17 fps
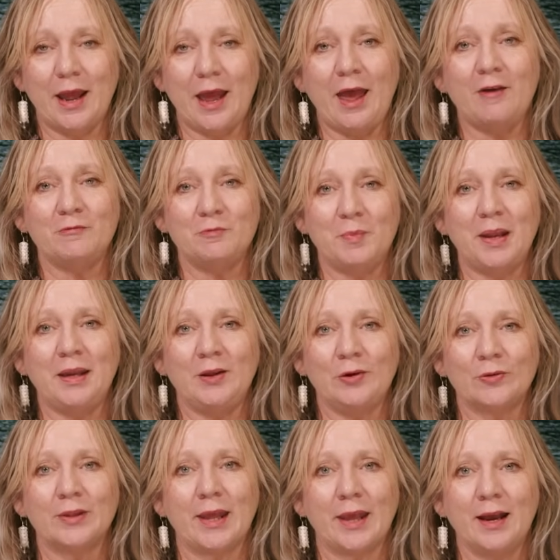have many
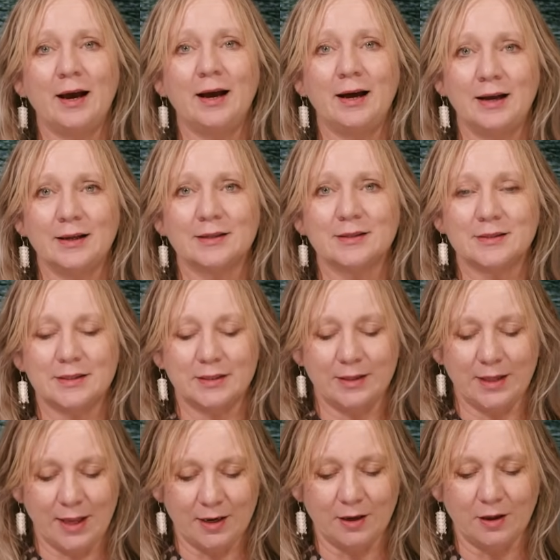on their hearts
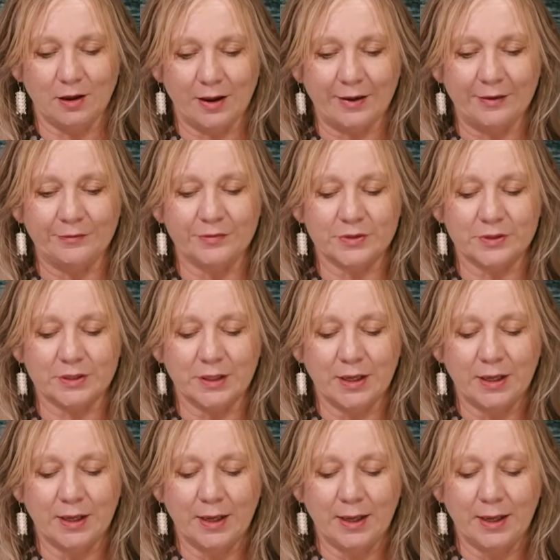in their lives,